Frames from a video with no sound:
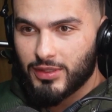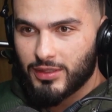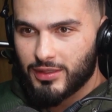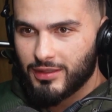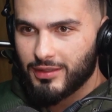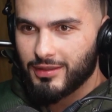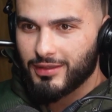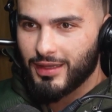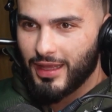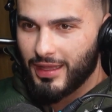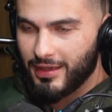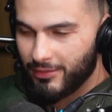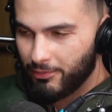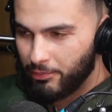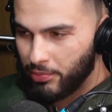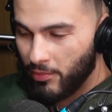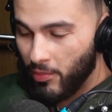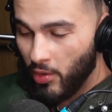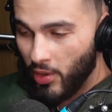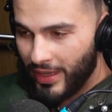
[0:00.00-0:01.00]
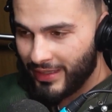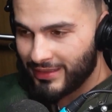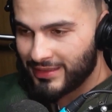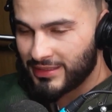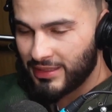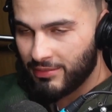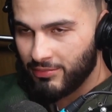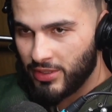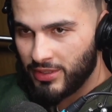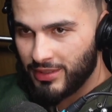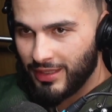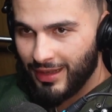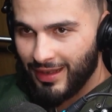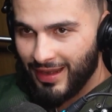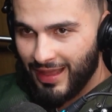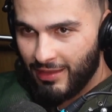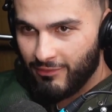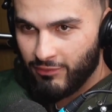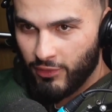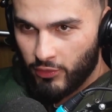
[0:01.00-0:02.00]
like the promoter had to send me the
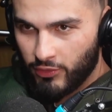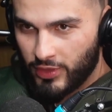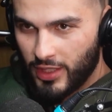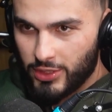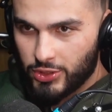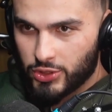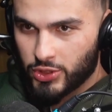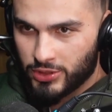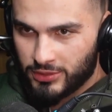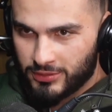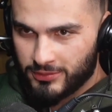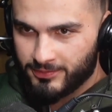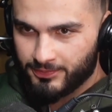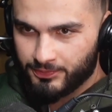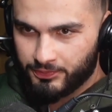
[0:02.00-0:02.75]
live location